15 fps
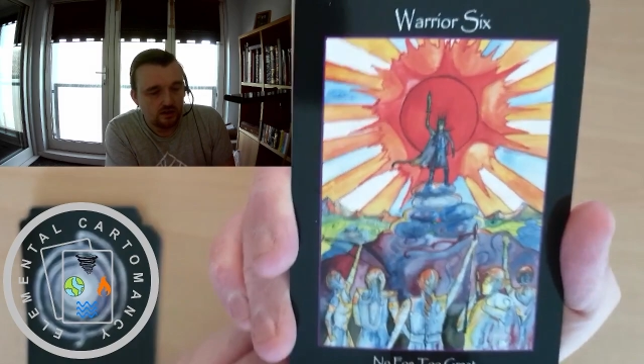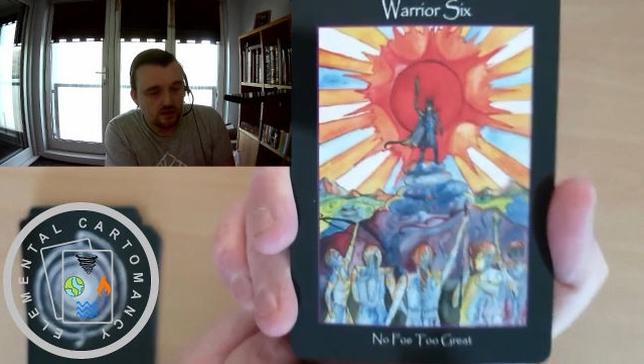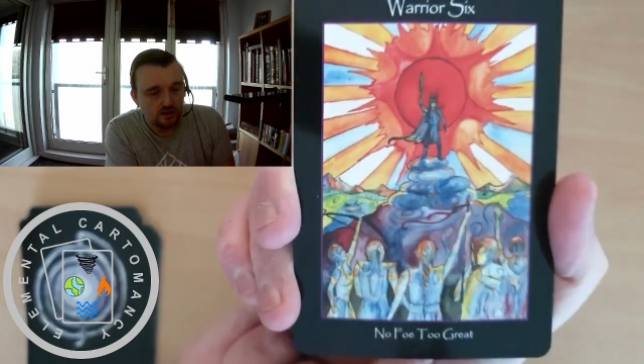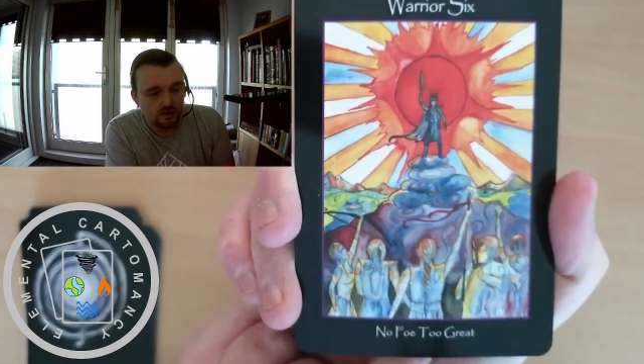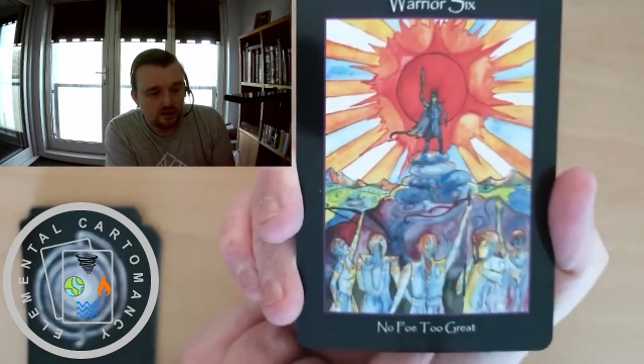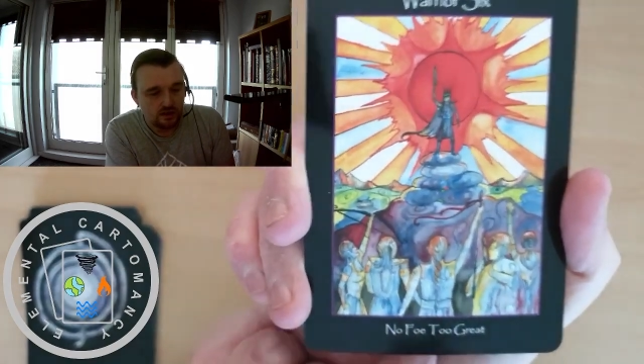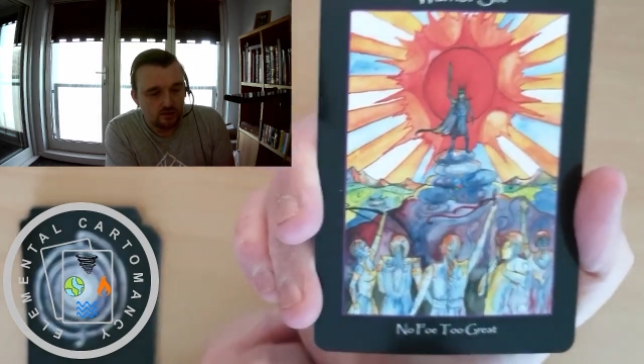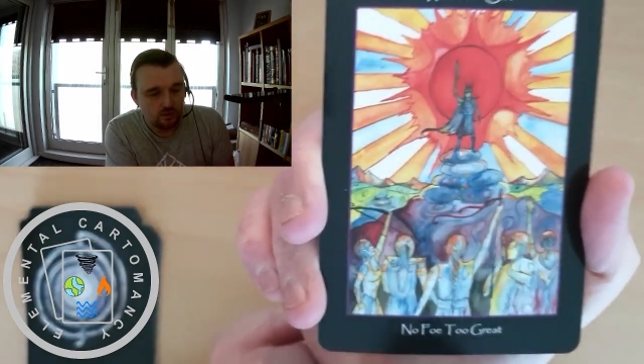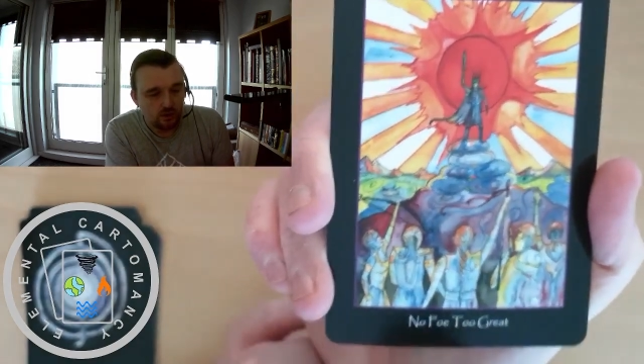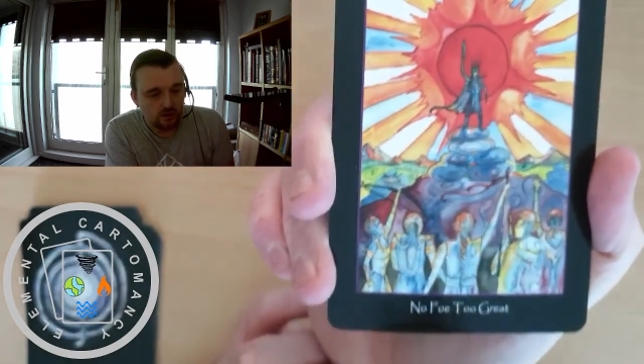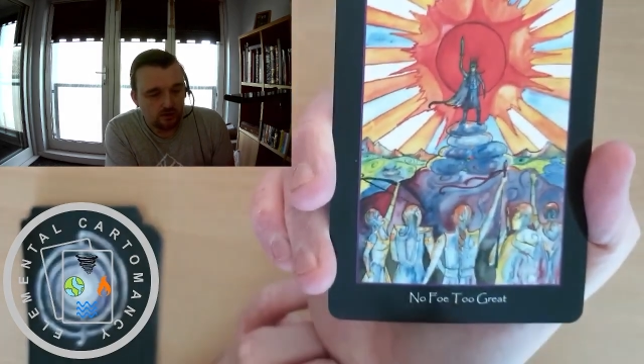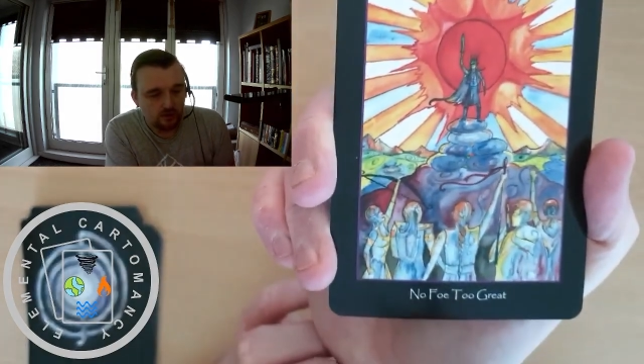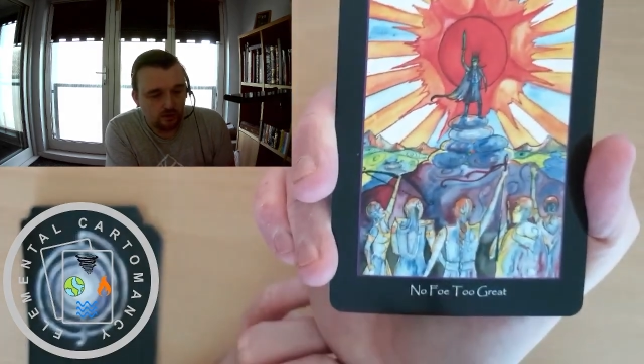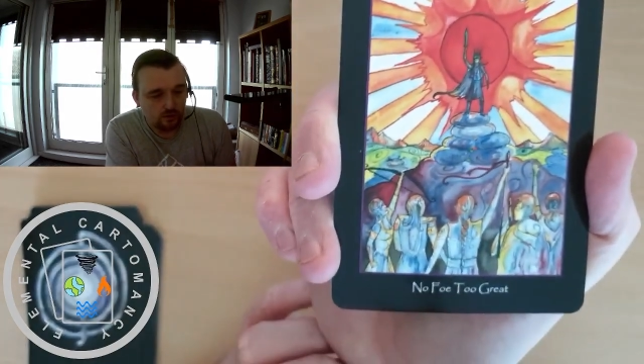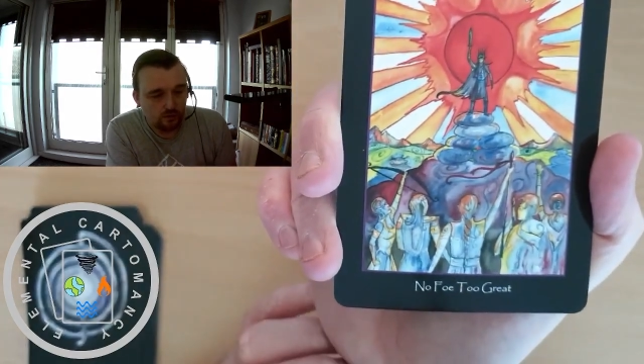The
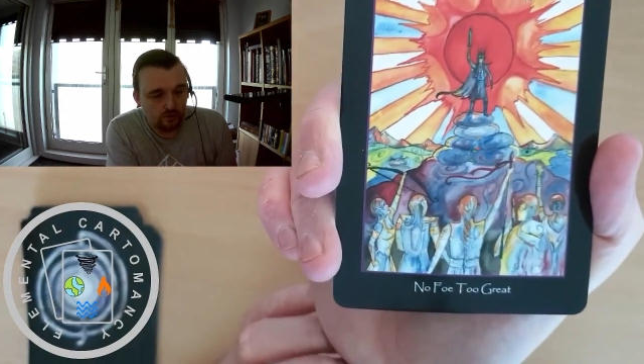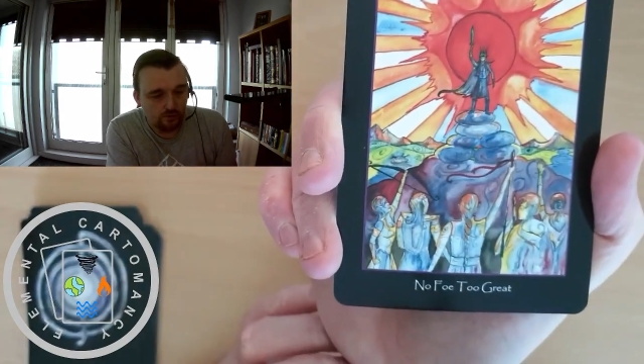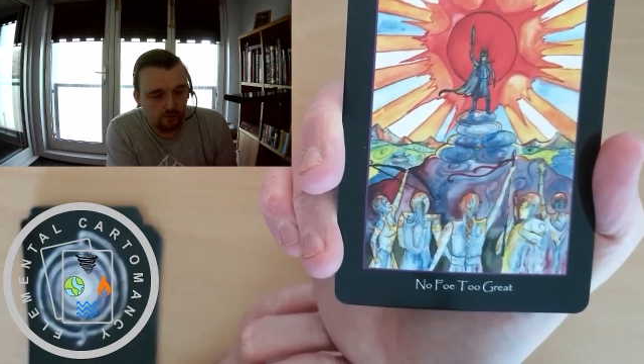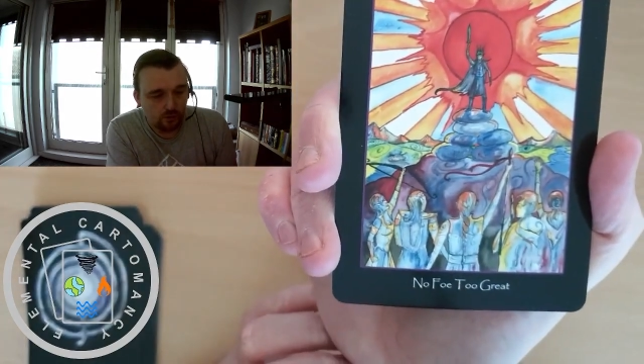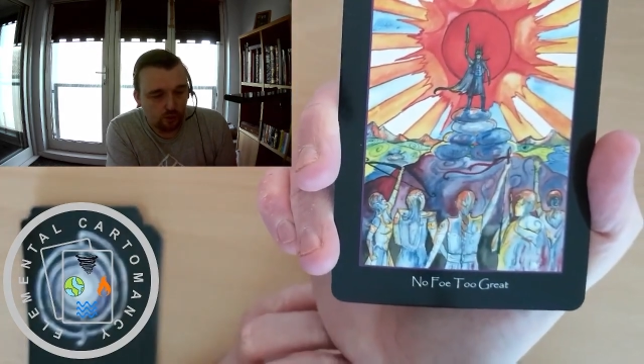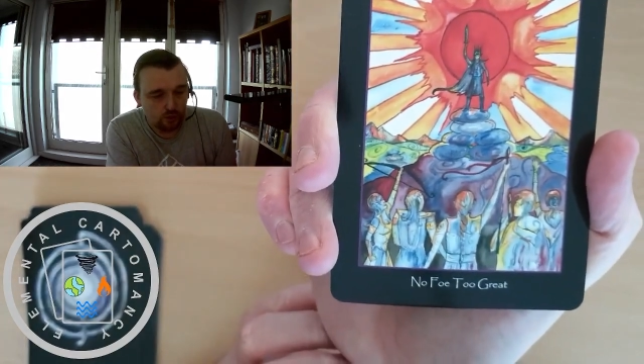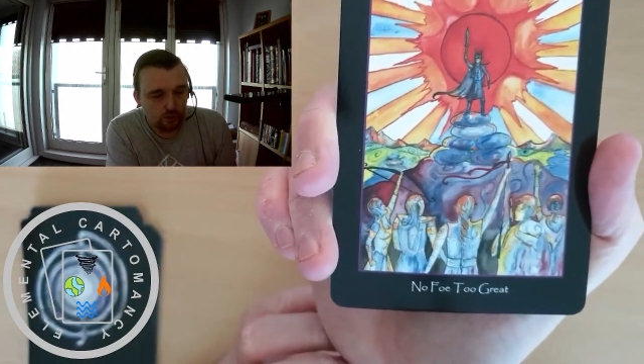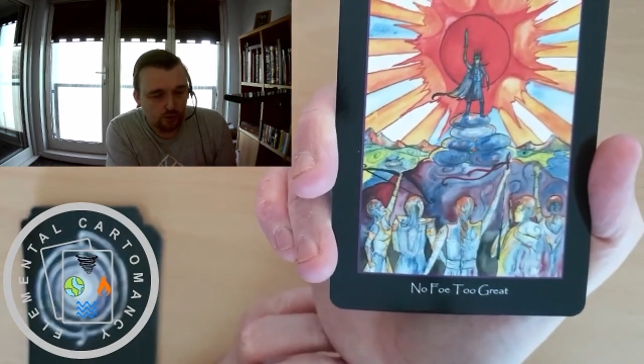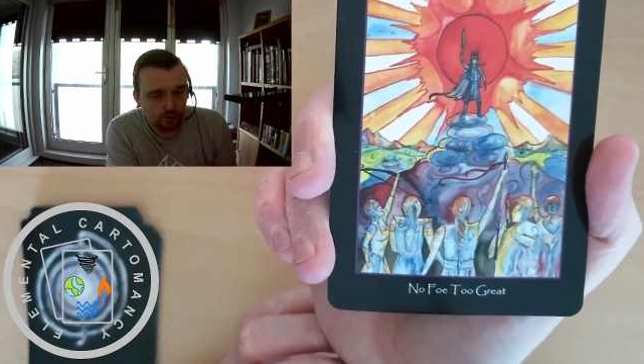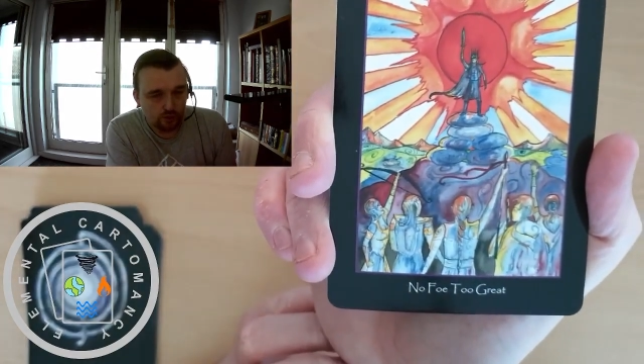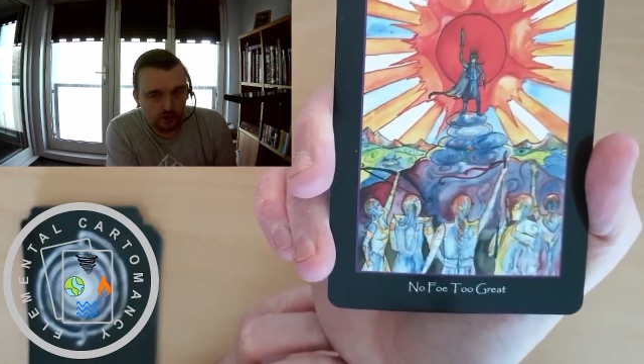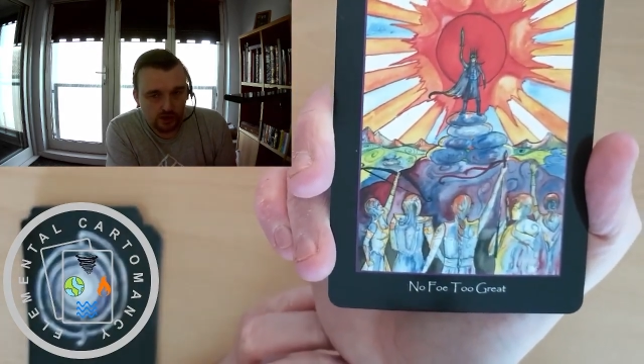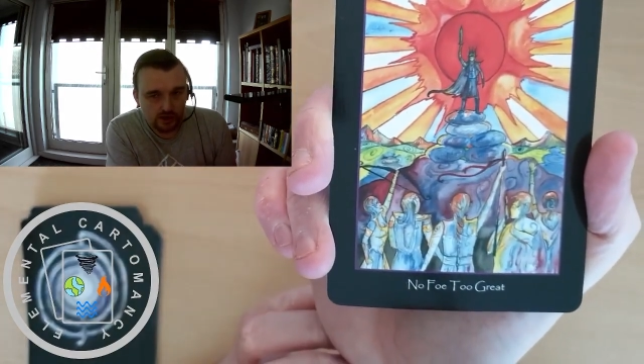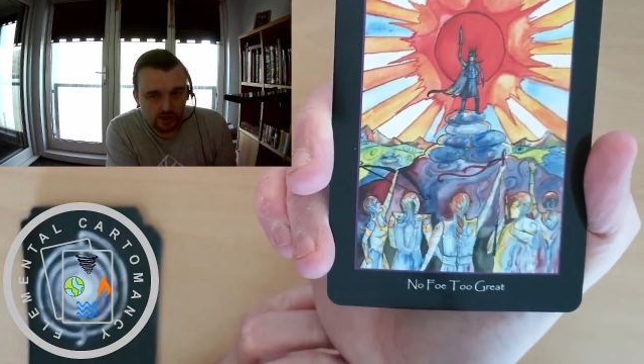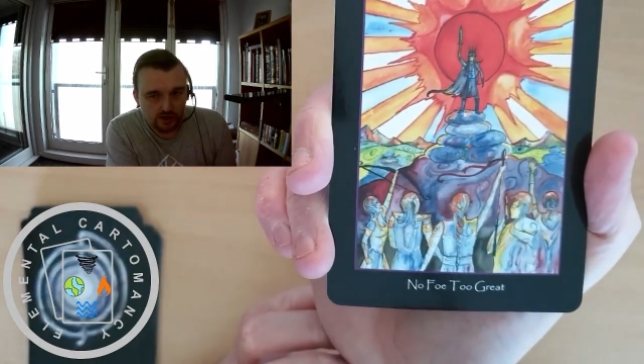keyword no foe
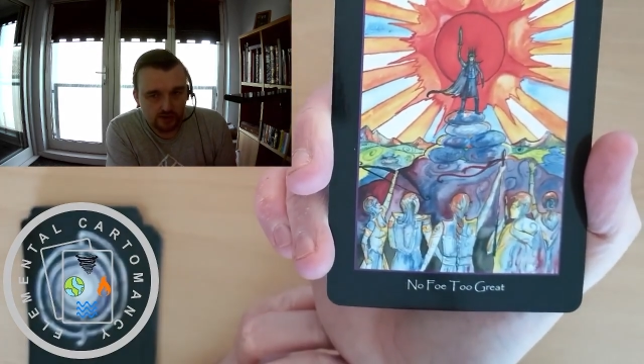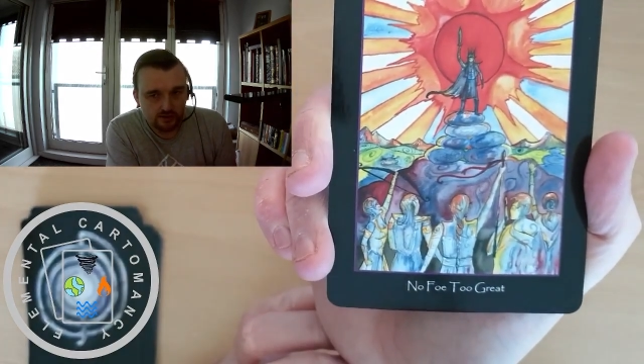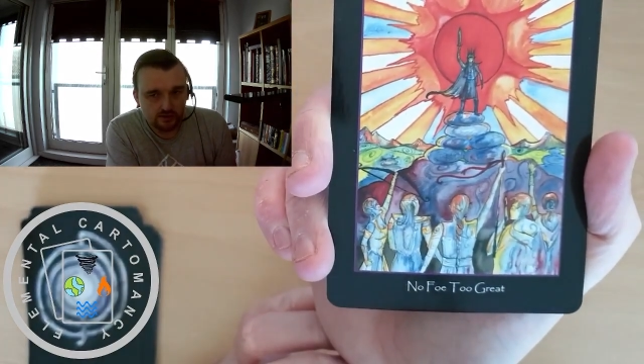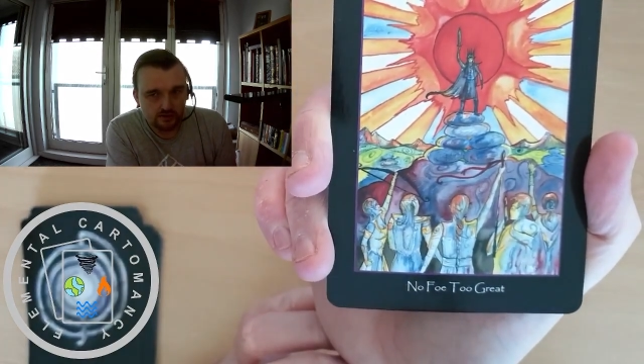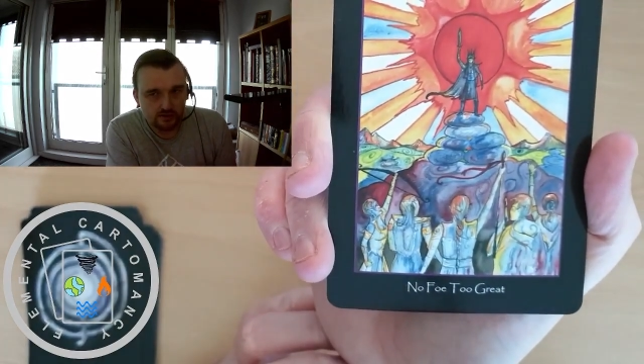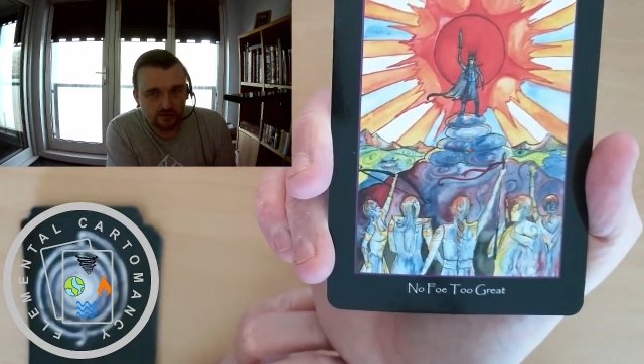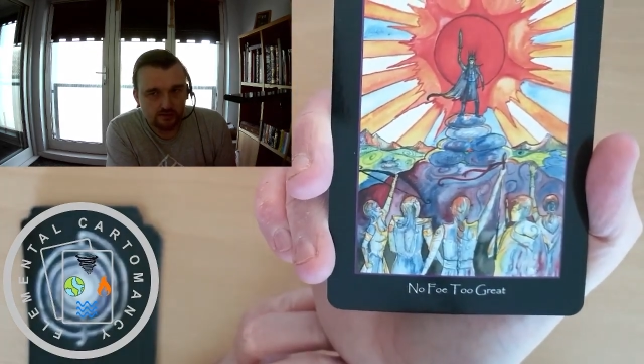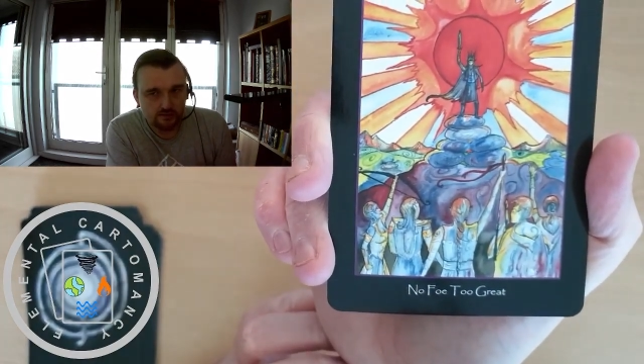too great.